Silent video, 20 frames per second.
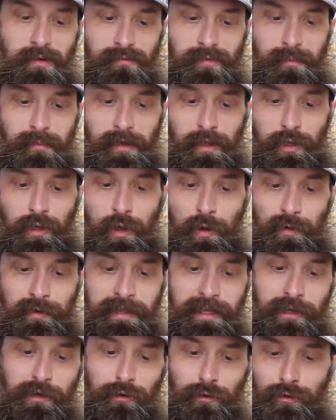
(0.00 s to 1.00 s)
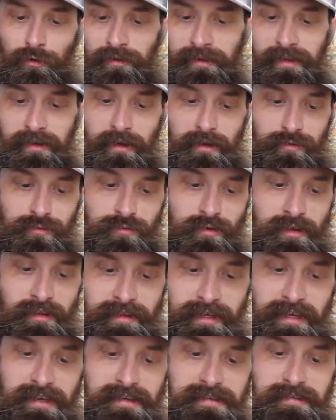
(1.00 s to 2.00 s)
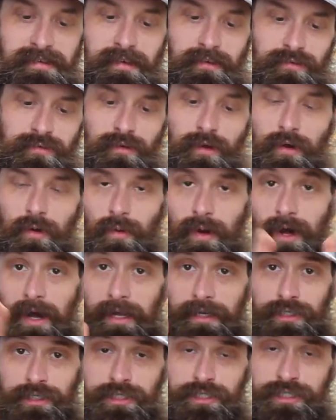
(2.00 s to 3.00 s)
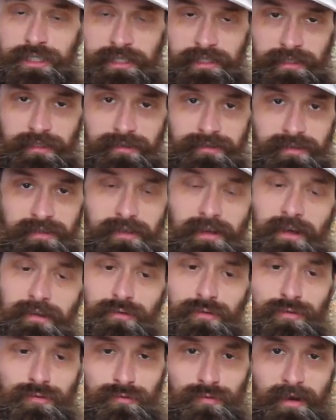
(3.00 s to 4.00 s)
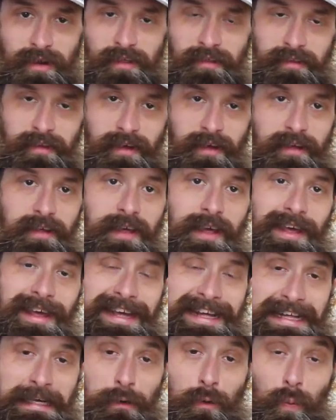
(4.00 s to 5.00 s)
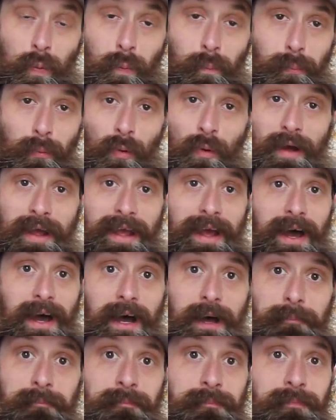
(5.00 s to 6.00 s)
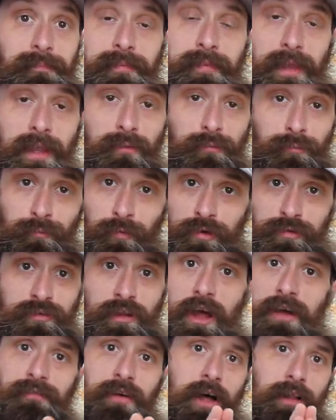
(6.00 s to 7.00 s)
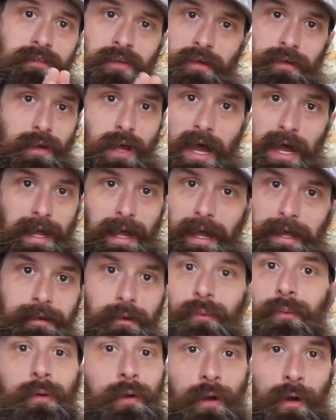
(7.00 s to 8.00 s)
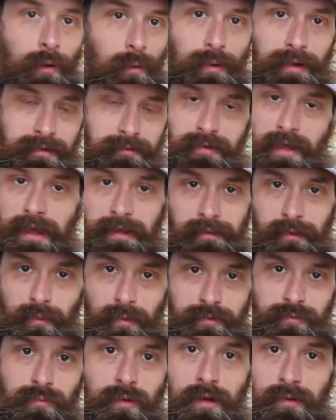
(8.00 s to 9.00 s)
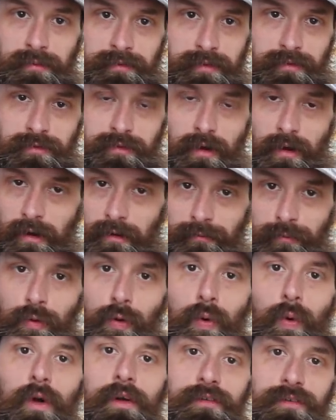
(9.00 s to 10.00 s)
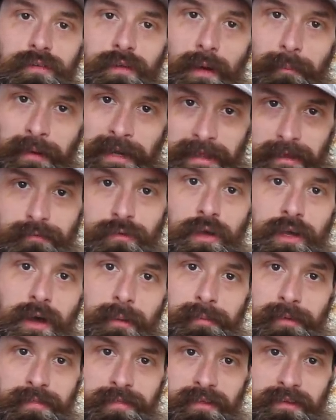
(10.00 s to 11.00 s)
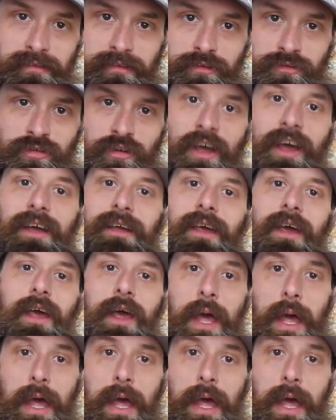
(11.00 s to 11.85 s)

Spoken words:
From a lowly girl in Australia, Izzy. So cheers in Australia. Boy, first off, I'll tell you, I don't know exactly what's wrong with this car. Of course, I'm going to give you a couple things to check.